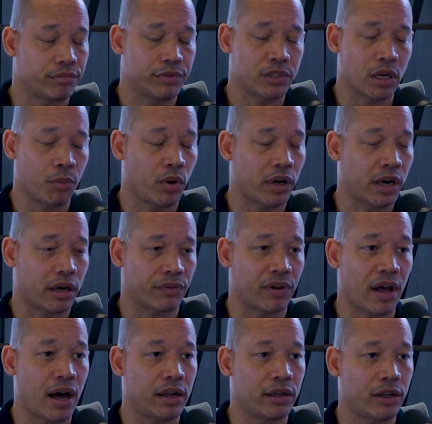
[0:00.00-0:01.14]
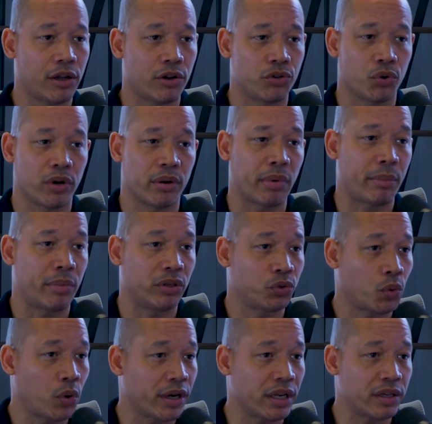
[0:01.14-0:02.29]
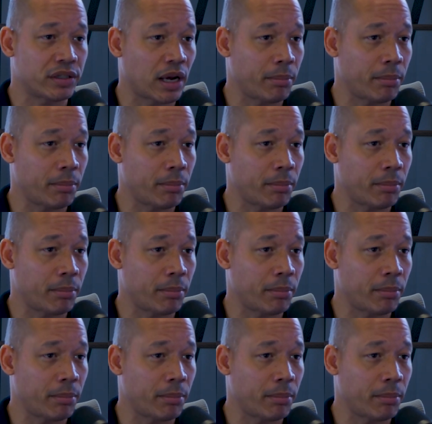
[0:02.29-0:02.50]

someone out of college or in my mid-20s,